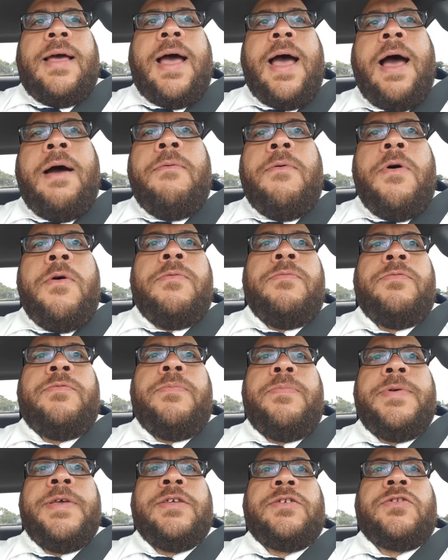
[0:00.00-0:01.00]
I
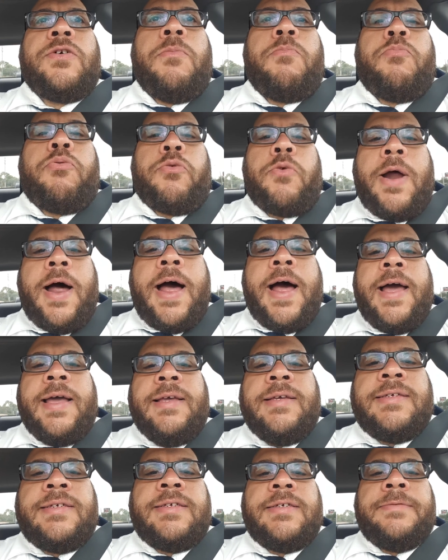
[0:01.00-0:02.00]
won't be
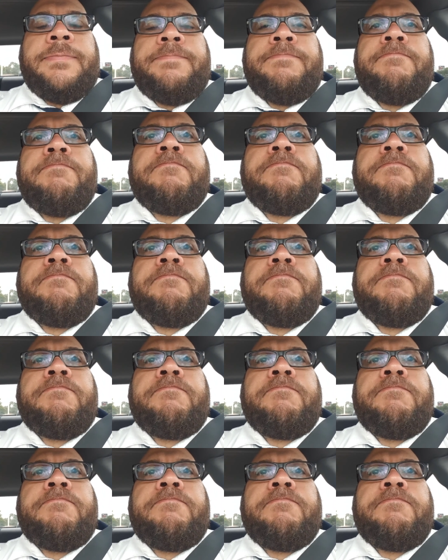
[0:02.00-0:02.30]
surprised